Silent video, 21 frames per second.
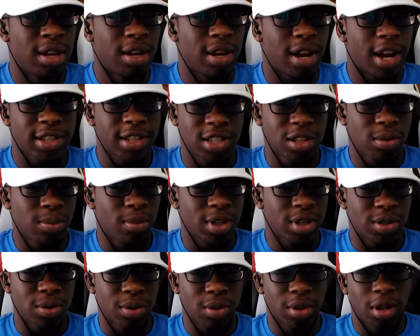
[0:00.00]
Not so
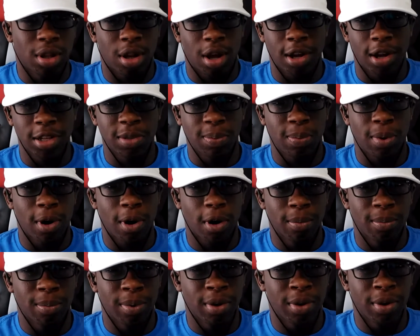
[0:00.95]
much on the launch
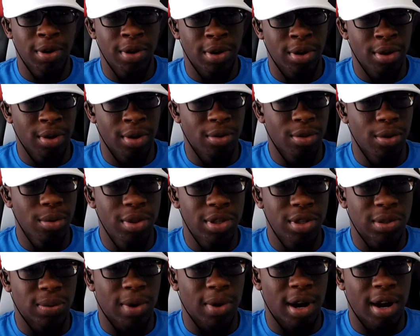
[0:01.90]
part, but through
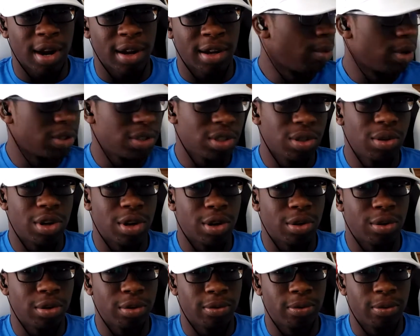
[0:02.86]
this ride, most of you know
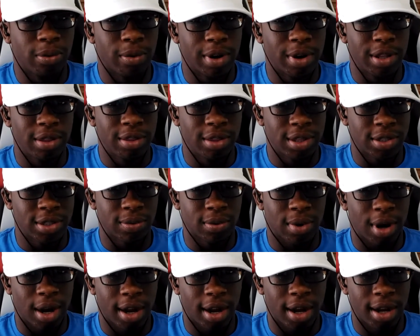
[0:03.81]
who've ridden this
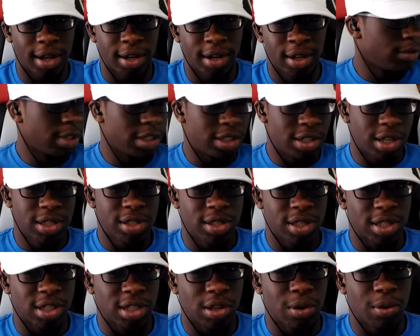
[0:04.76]
ride, it tends to
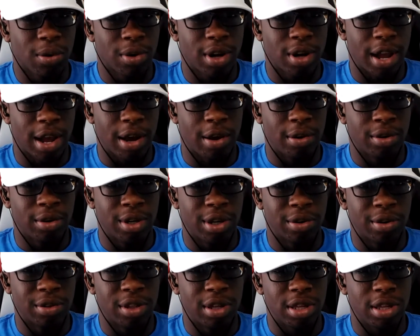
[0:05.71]
slower down
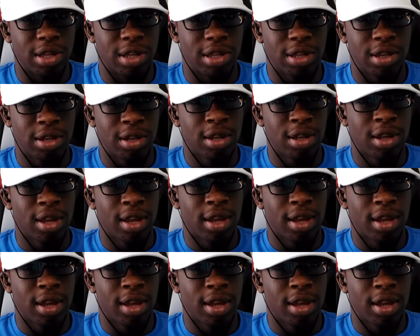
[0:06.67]
near the end